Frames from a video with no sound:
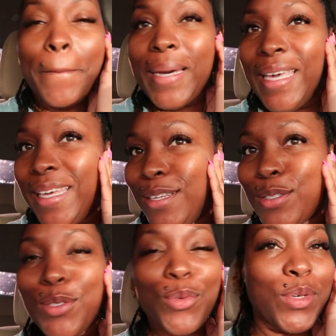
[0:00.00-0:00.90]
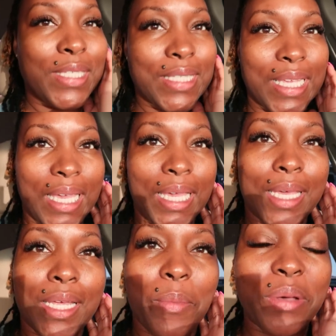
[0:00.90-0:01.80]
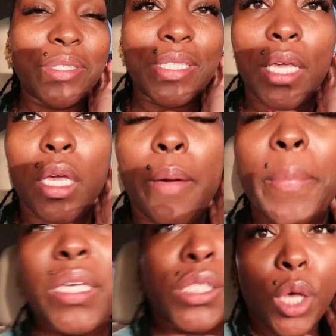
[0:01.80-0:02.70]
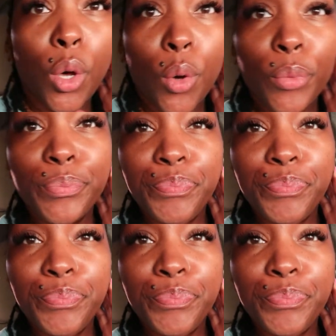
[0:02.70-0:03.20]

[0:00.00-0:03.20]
But get into it, skin. Come on, skin. But so,